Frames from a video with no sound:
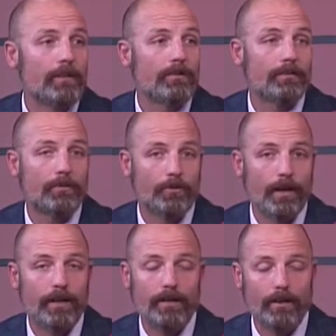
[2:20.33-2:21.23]
We have some
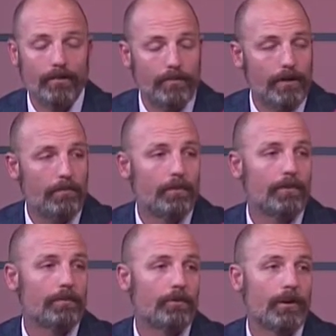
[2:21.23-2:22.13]
great young people
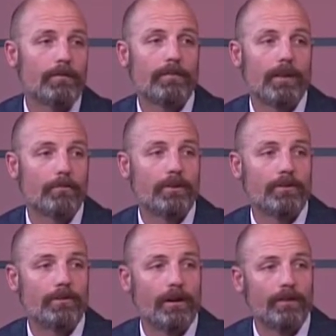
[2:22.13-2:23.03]
and some great families
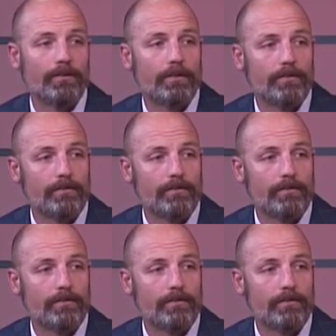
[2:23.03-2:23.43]
involved.